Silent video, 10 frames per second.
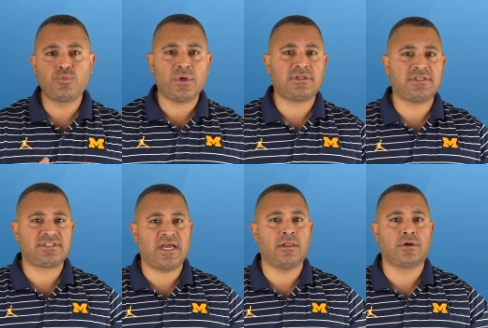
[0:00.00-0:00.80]
what
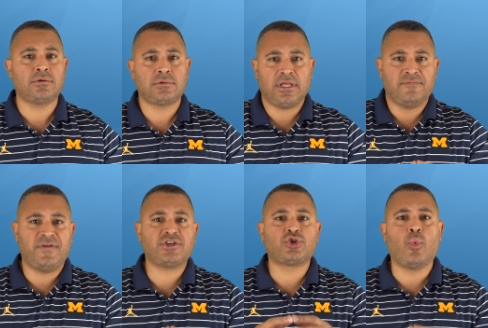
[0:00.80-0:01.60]
the
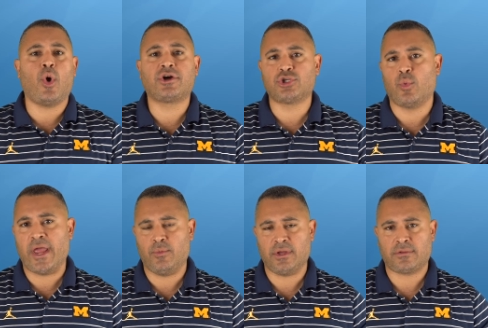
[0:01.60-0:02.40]
investor walks
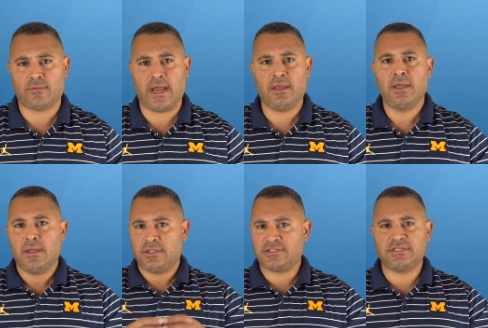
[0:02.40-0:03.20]
away with, right?
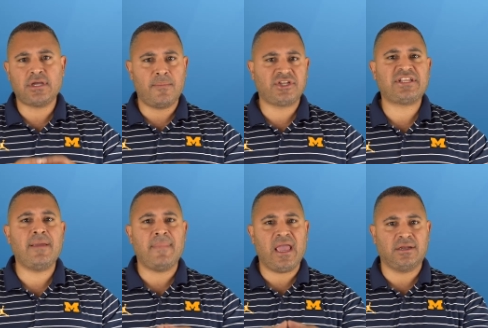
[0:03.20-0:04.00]
This is how much they
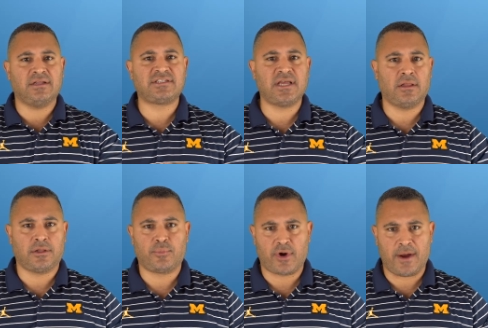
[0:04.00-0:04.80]
made on the sale of the
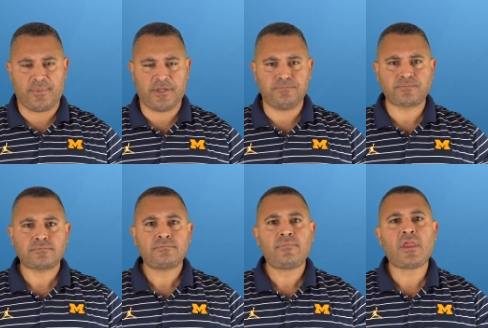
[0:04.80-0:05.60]
property.
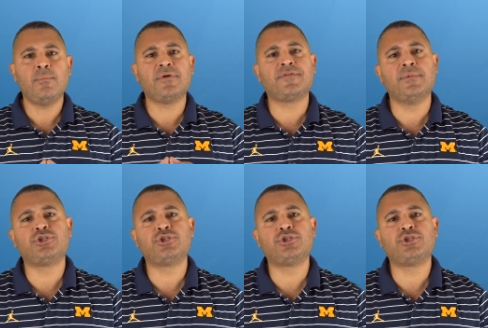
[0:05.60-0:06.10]
But from the